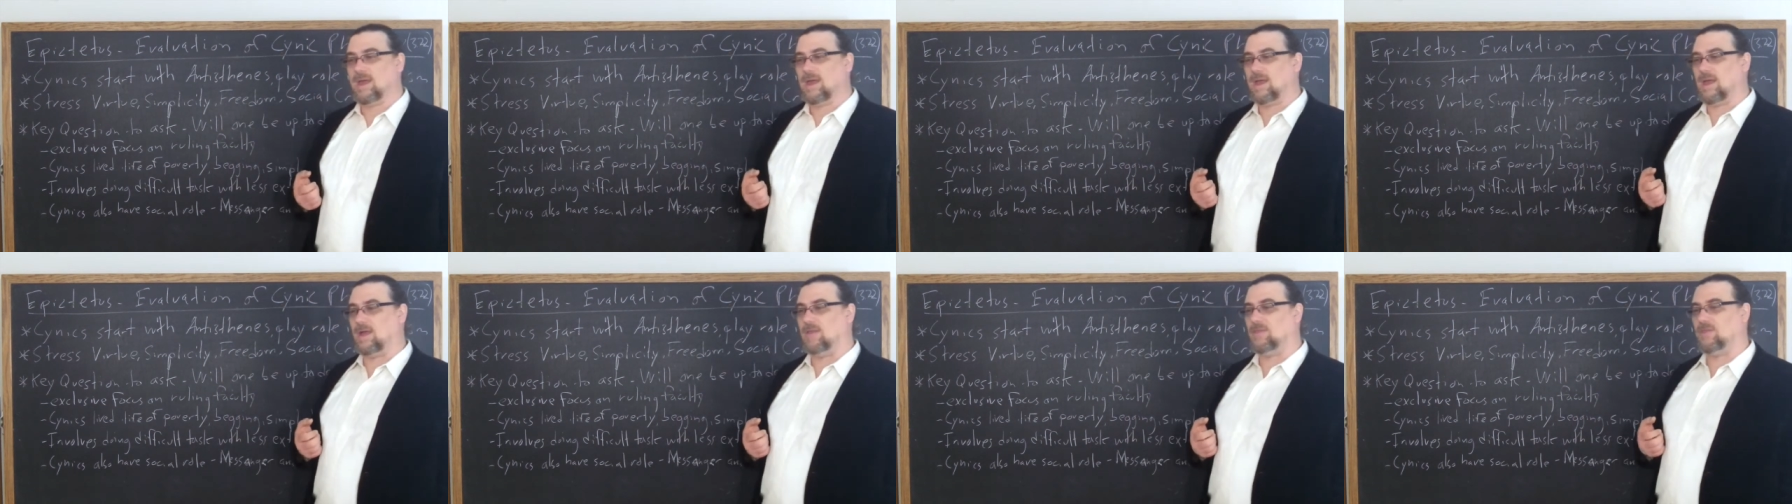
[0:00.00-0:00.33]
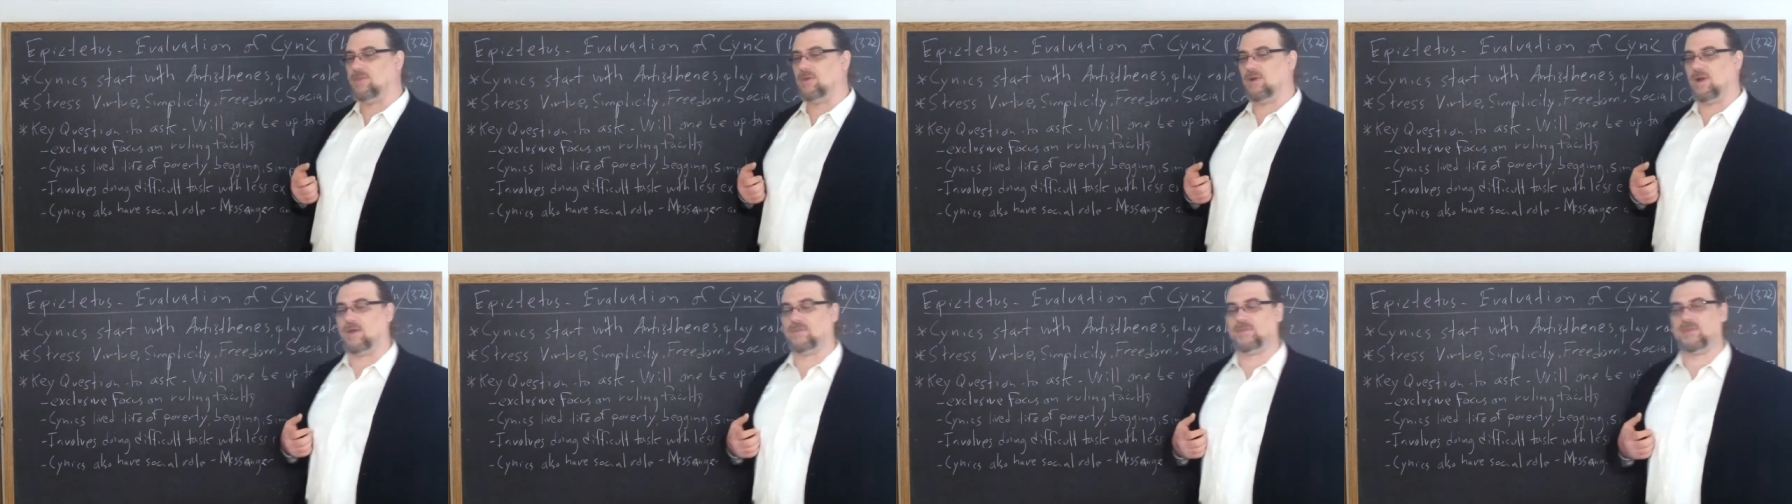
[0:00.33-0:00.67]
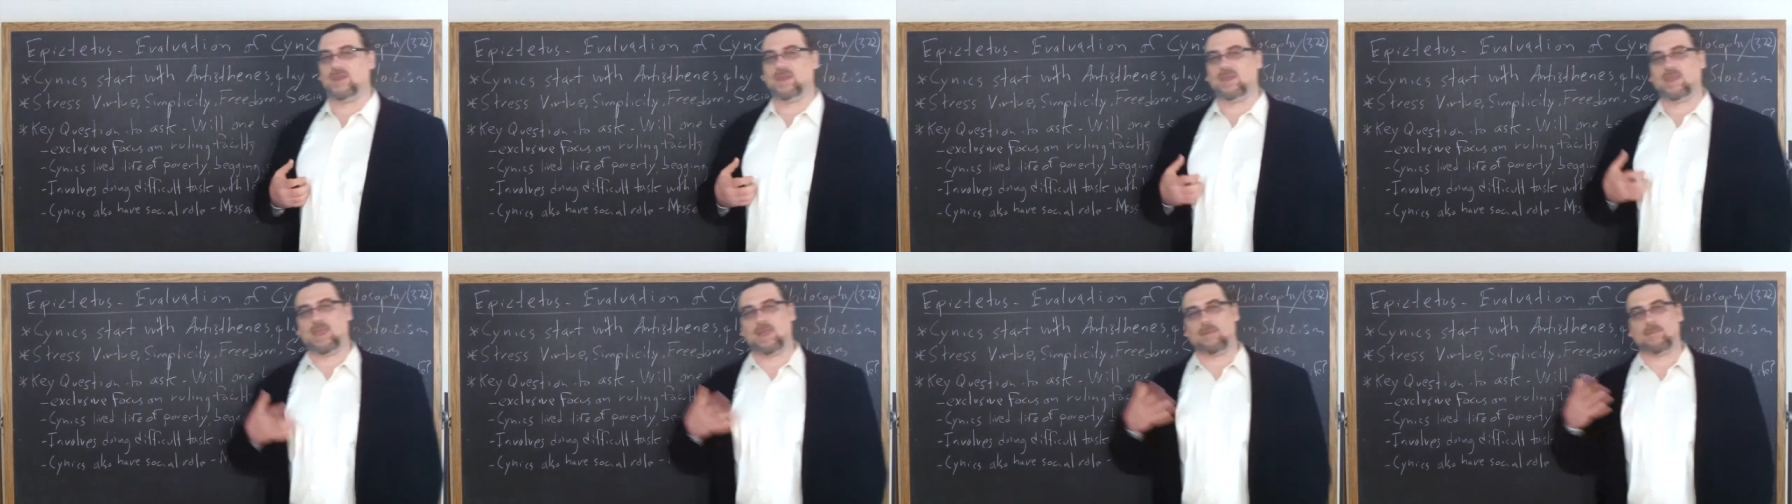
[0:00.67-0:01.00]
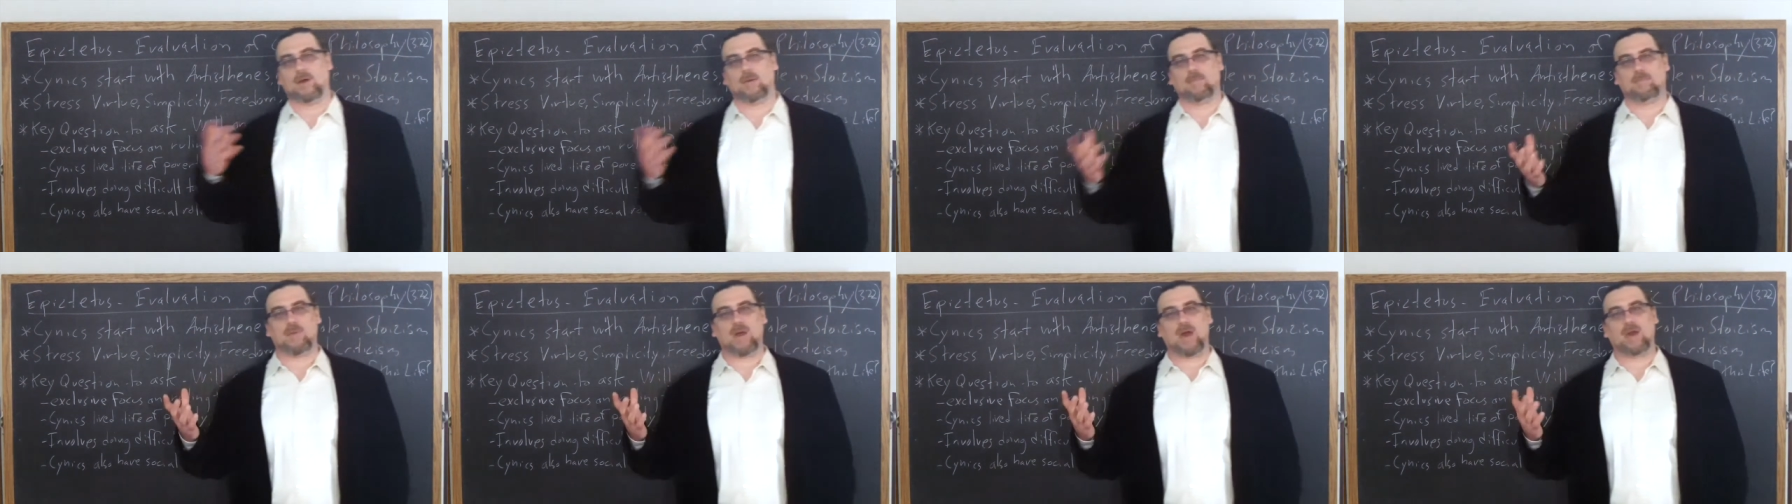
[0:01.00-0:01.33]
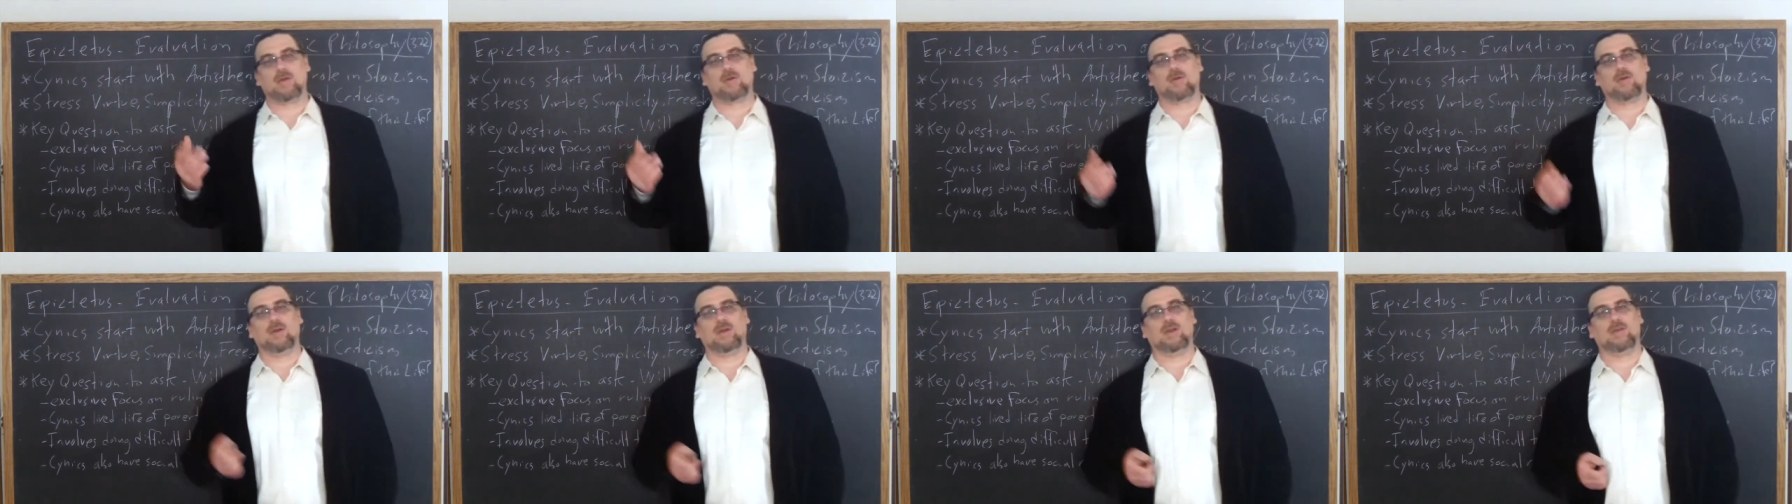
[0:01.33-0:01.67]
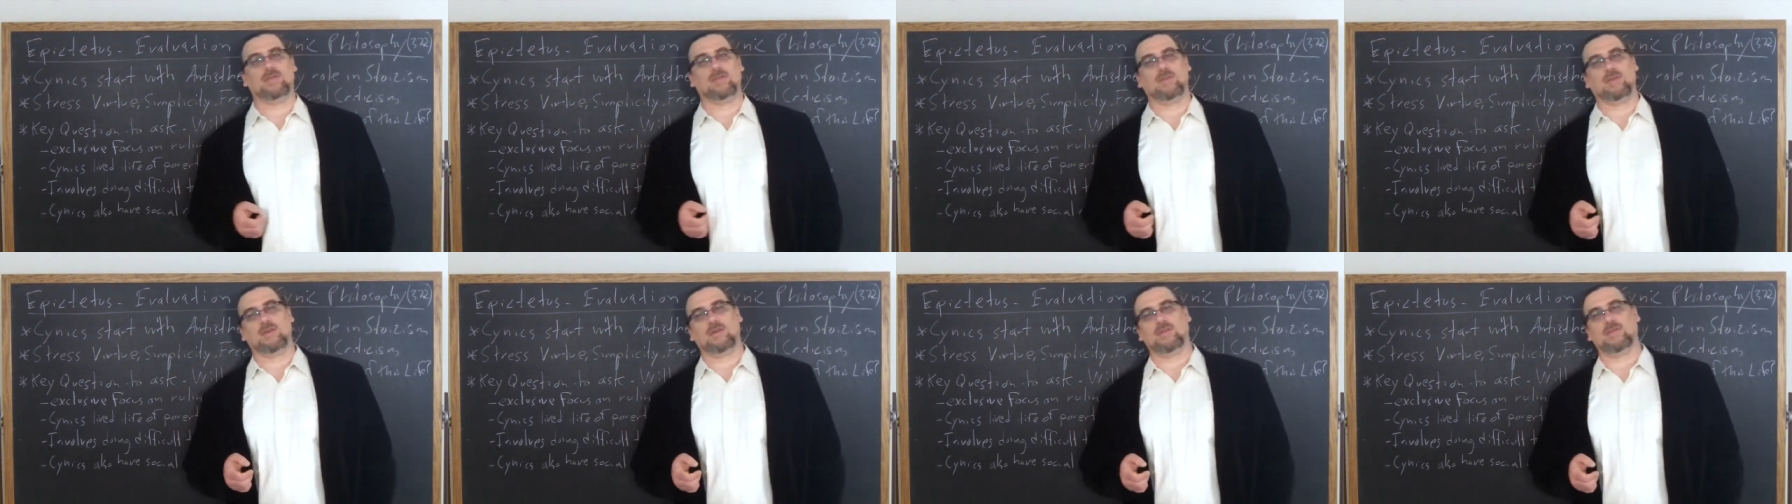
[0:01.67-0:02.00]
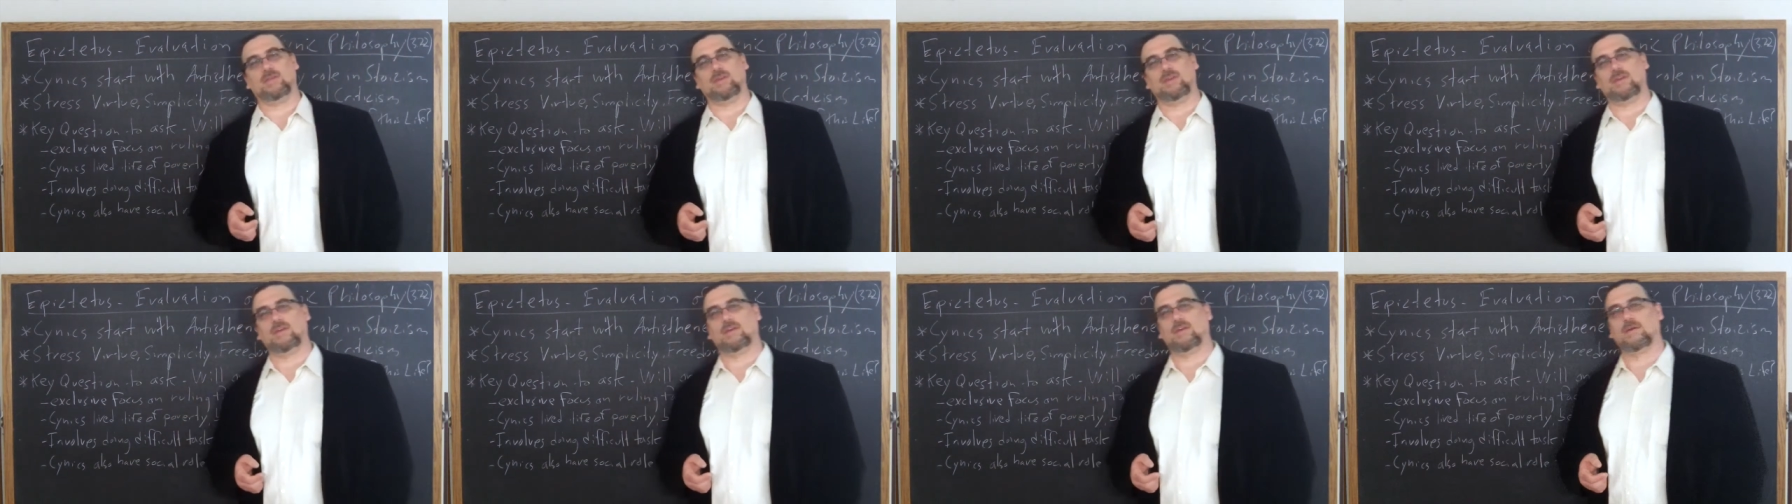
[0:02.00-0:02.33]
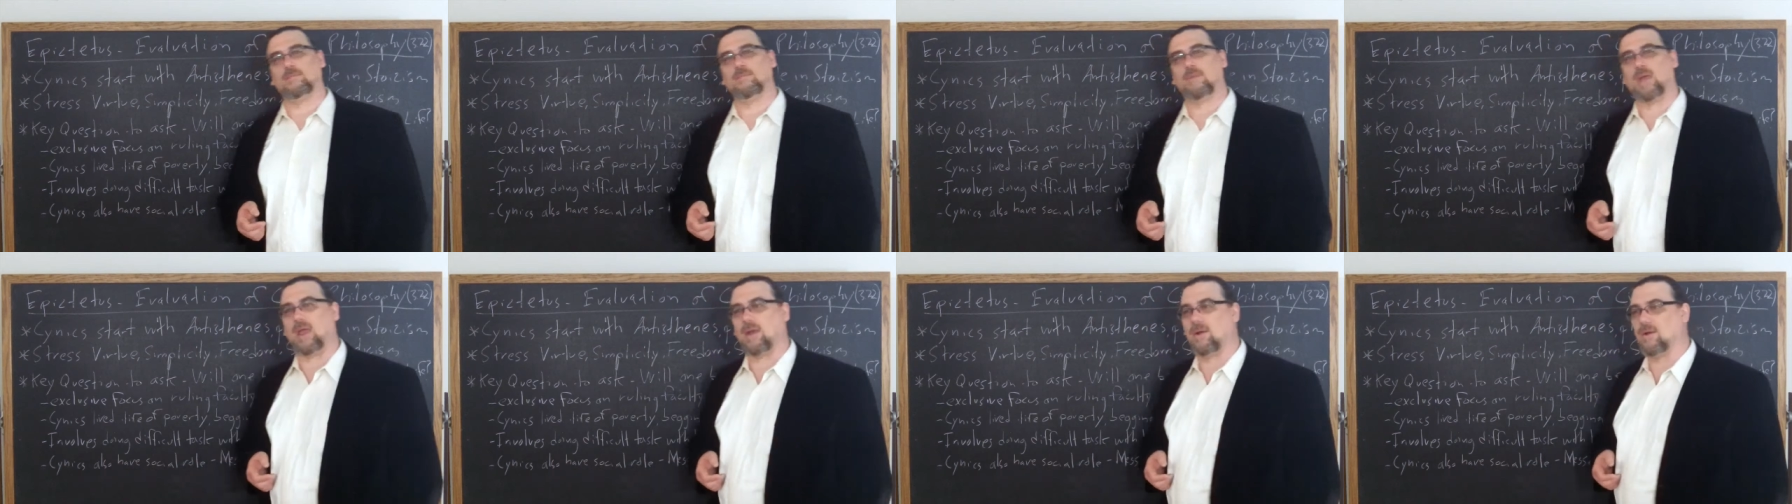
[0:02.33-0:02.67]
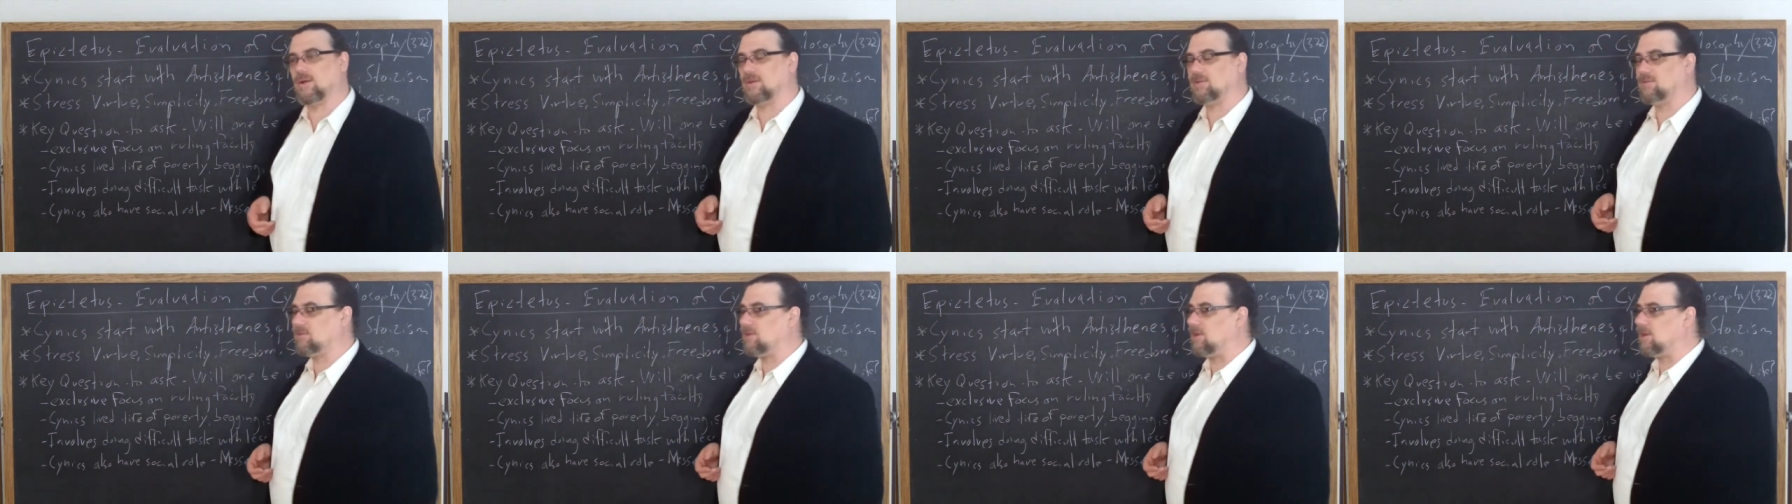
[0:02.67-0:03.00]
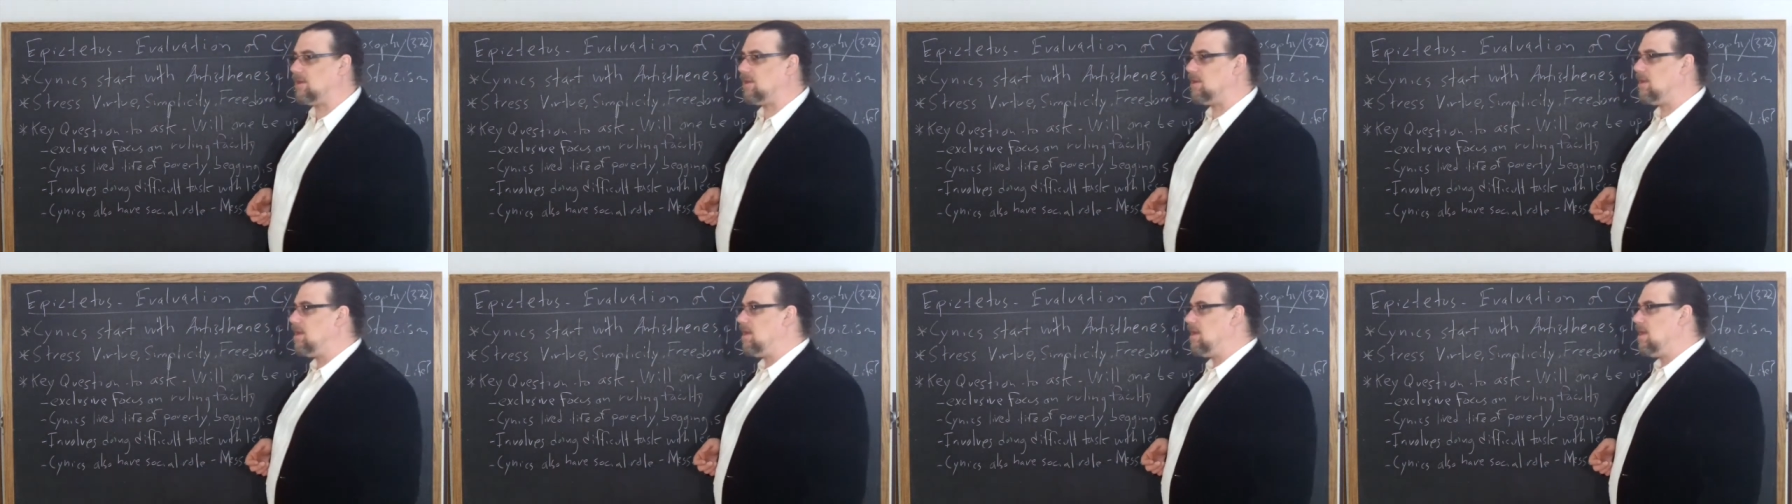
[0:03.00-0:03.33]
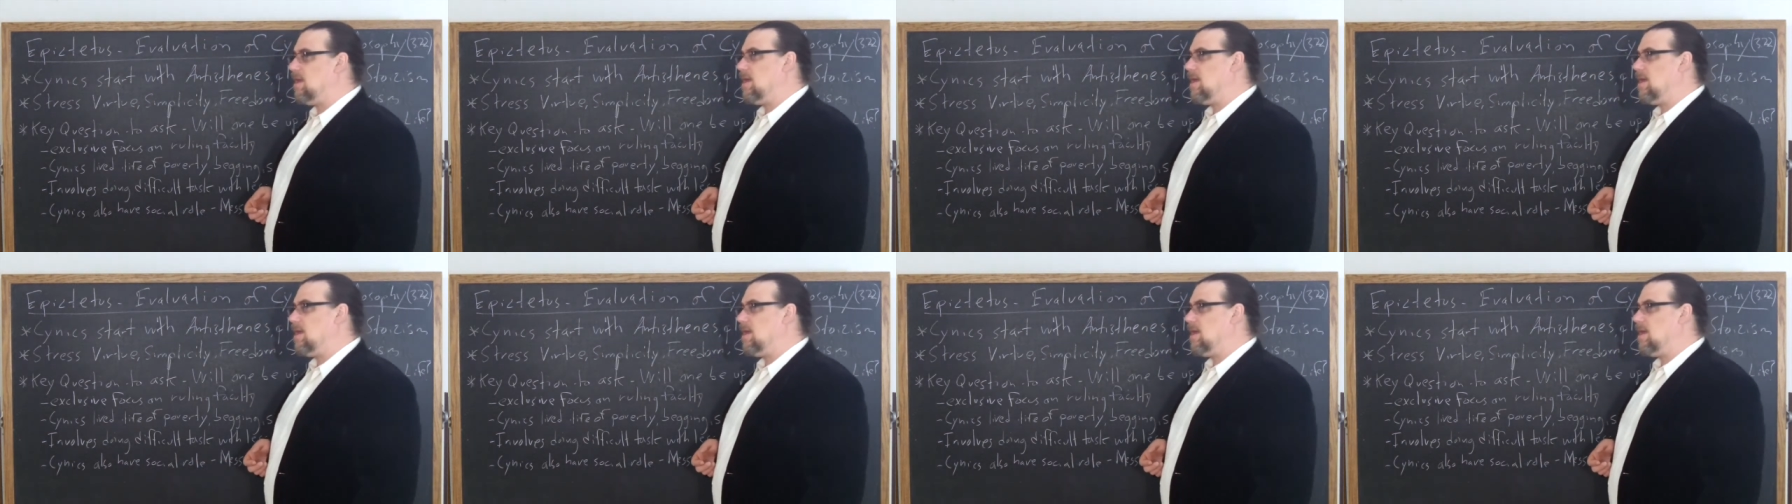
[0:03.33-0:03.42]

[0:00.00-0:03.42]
and thought that he came out better in, in the comparison.